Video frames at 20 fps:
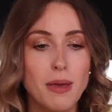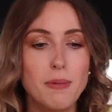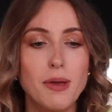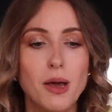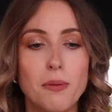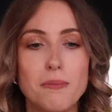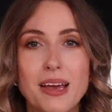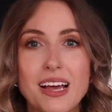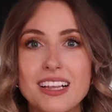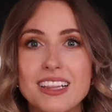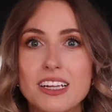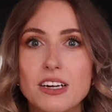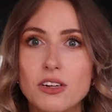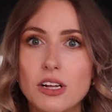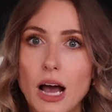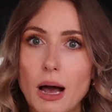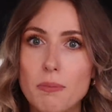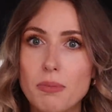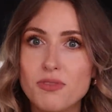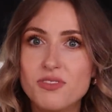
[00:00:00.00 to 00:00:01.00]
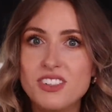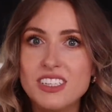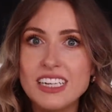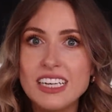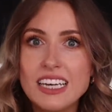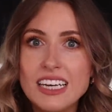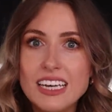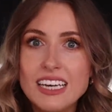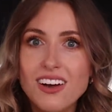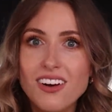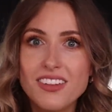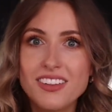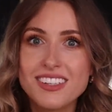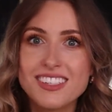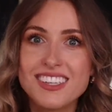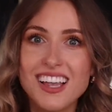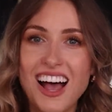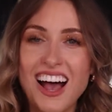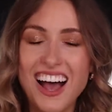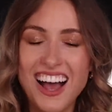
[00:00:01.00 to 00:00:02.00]
Maybe I'll make a little cup of tea on the
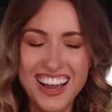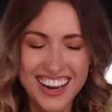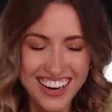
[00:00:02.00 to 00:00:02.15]
side.